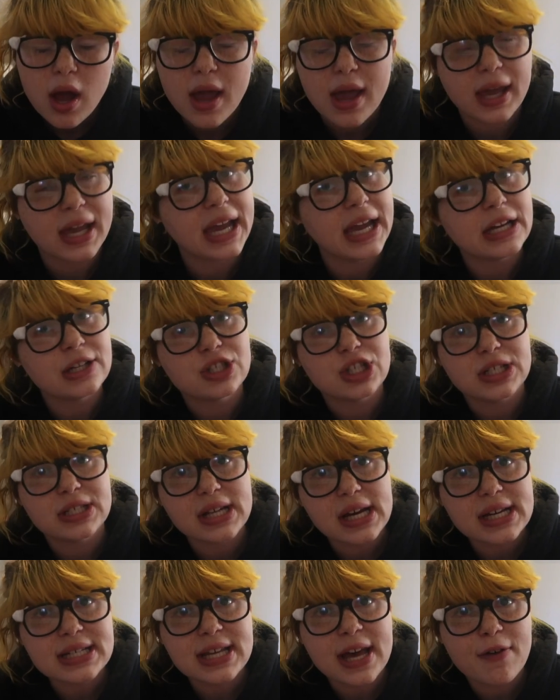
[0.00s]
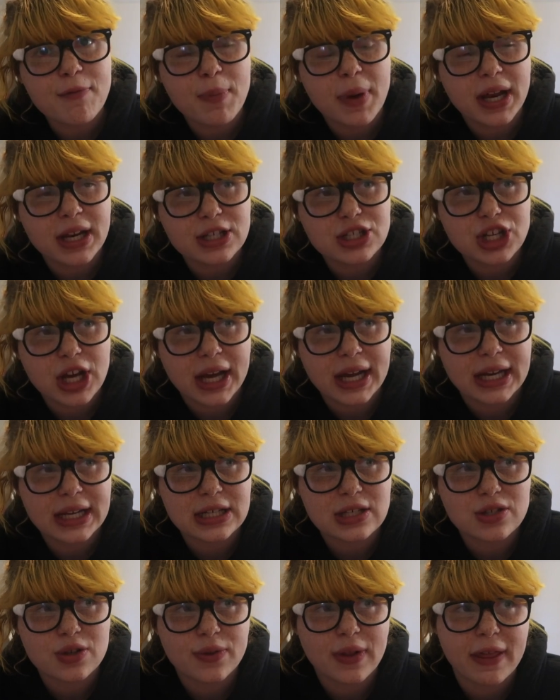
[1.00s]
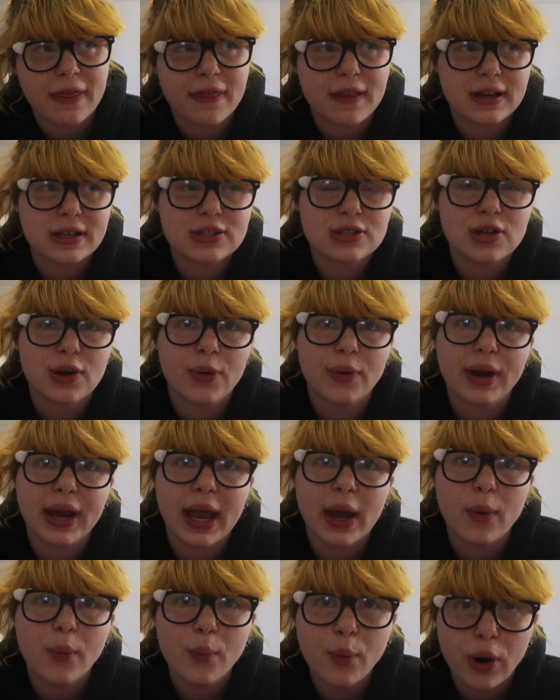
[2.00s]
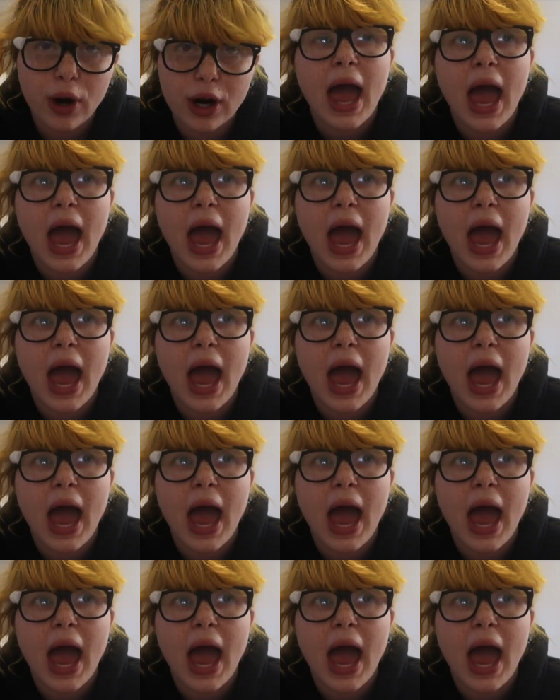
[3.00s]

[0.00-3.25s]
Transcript: in case she does have meningitis, so that things don't get worse.